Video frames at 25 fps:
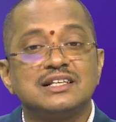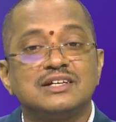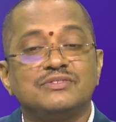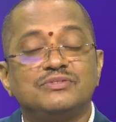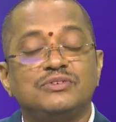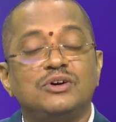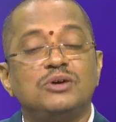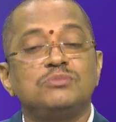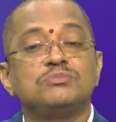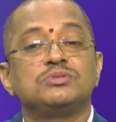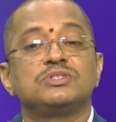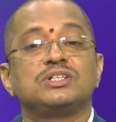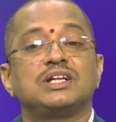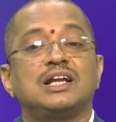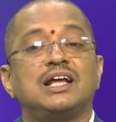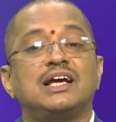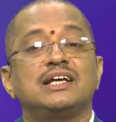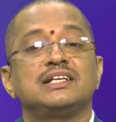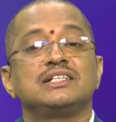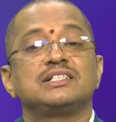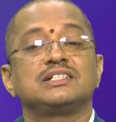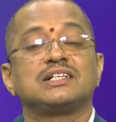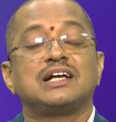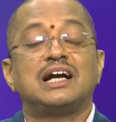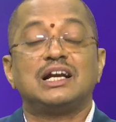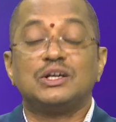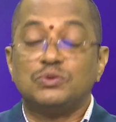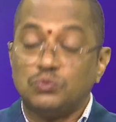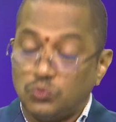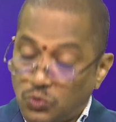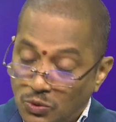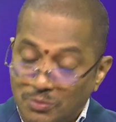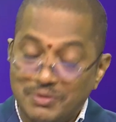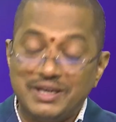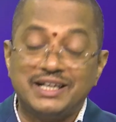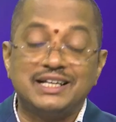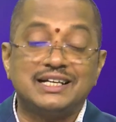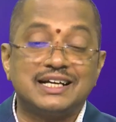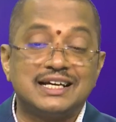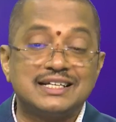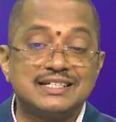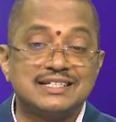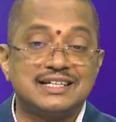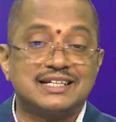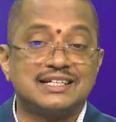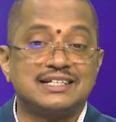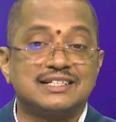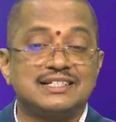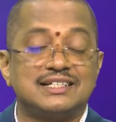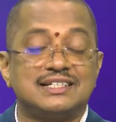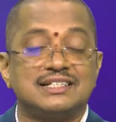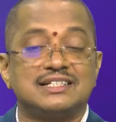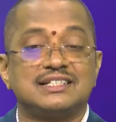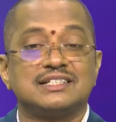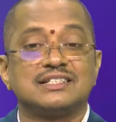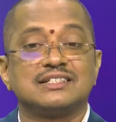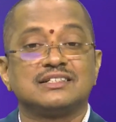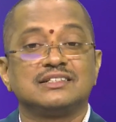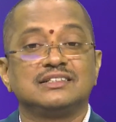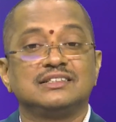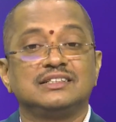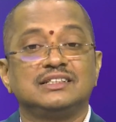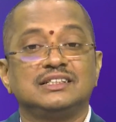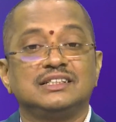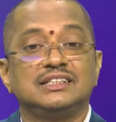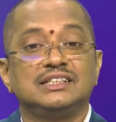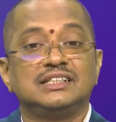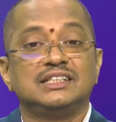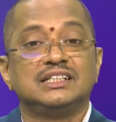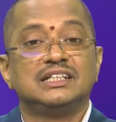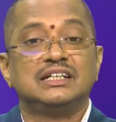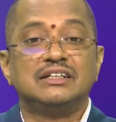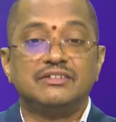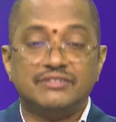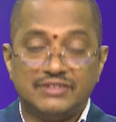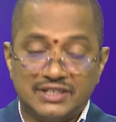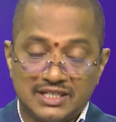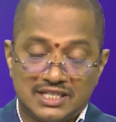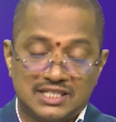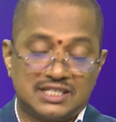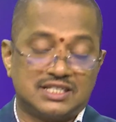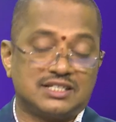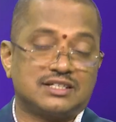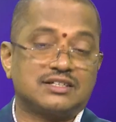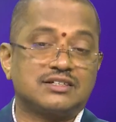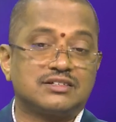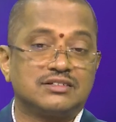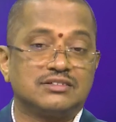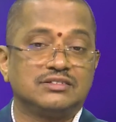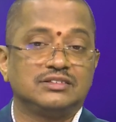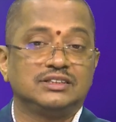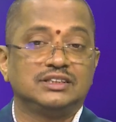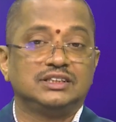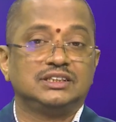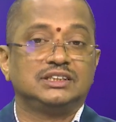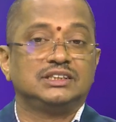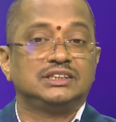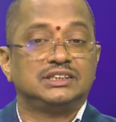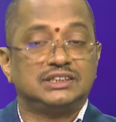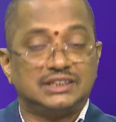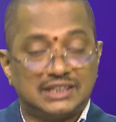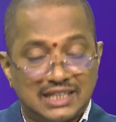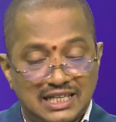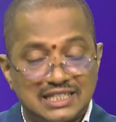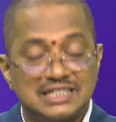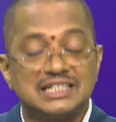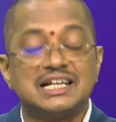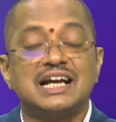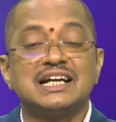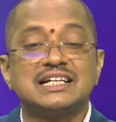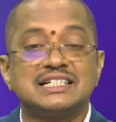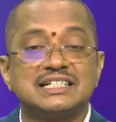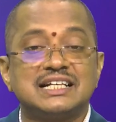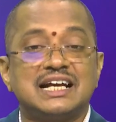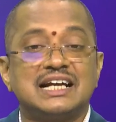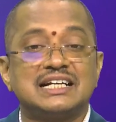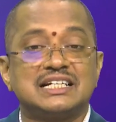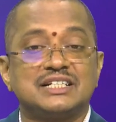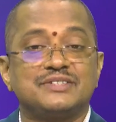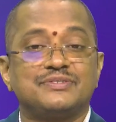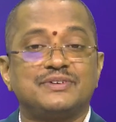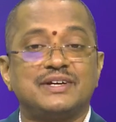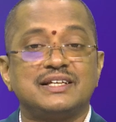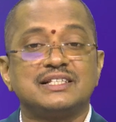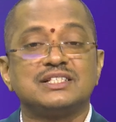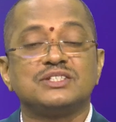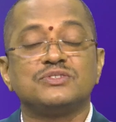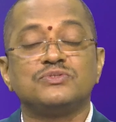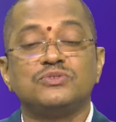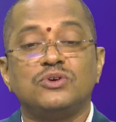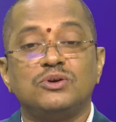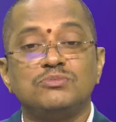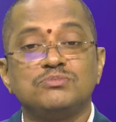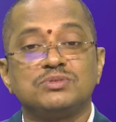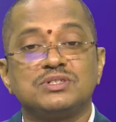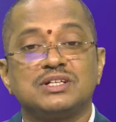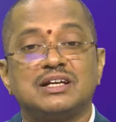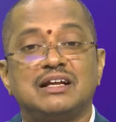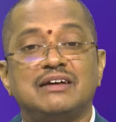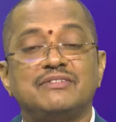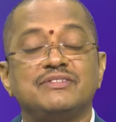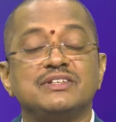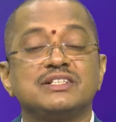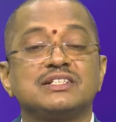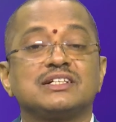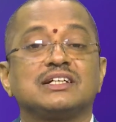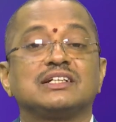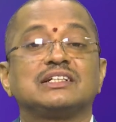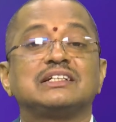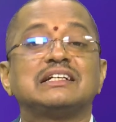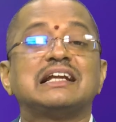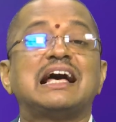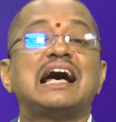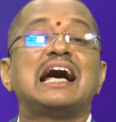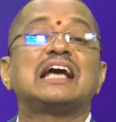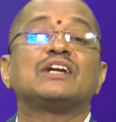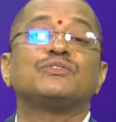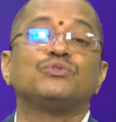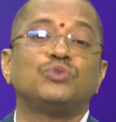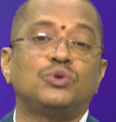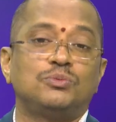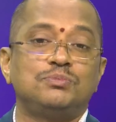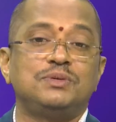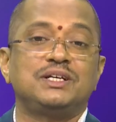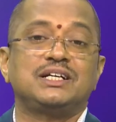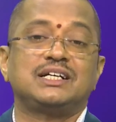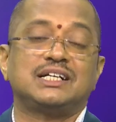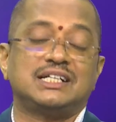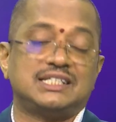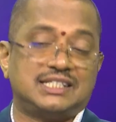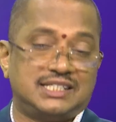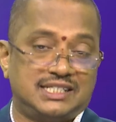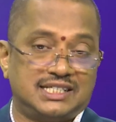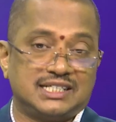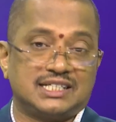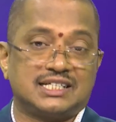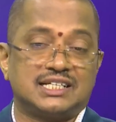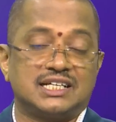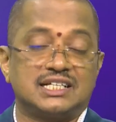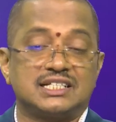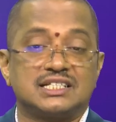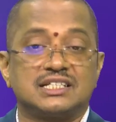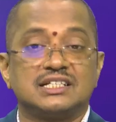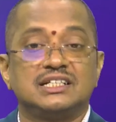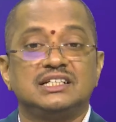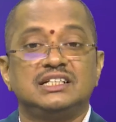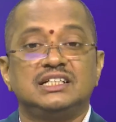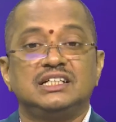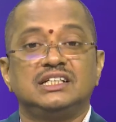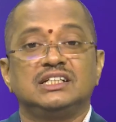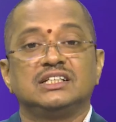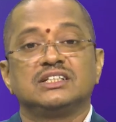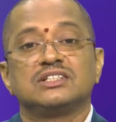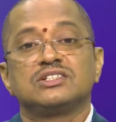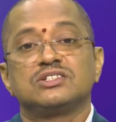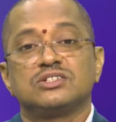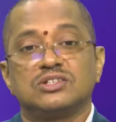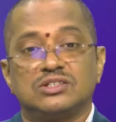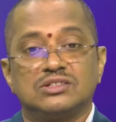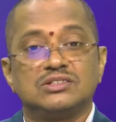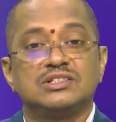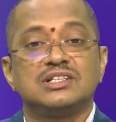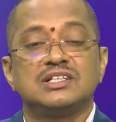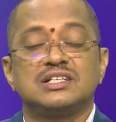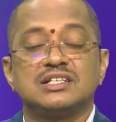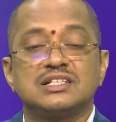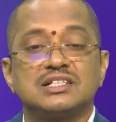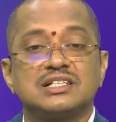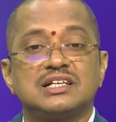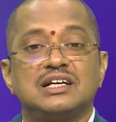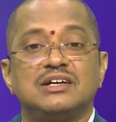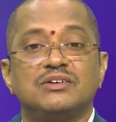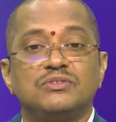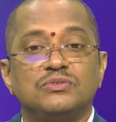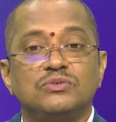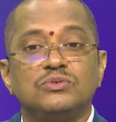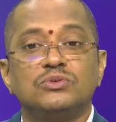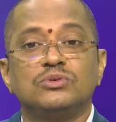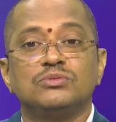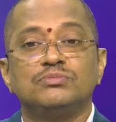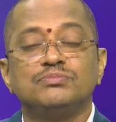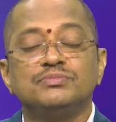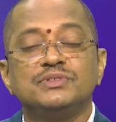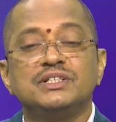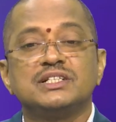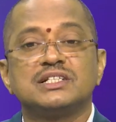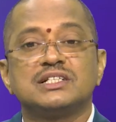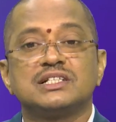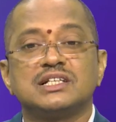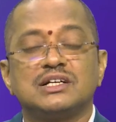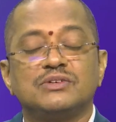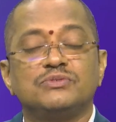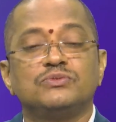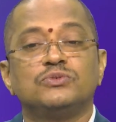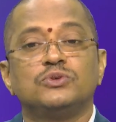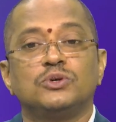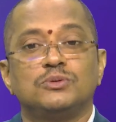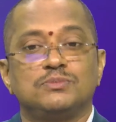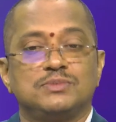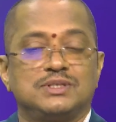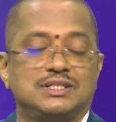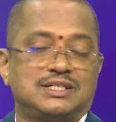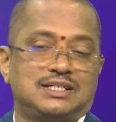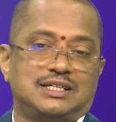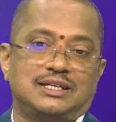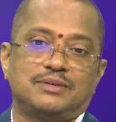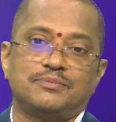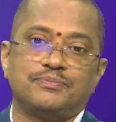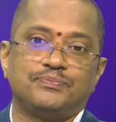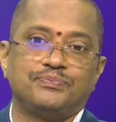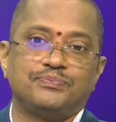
the Ohm's law is called ohmic conductors, which does not satisfy the Ohm's law is non-ohmic conductors. So, this is a Ohm's law.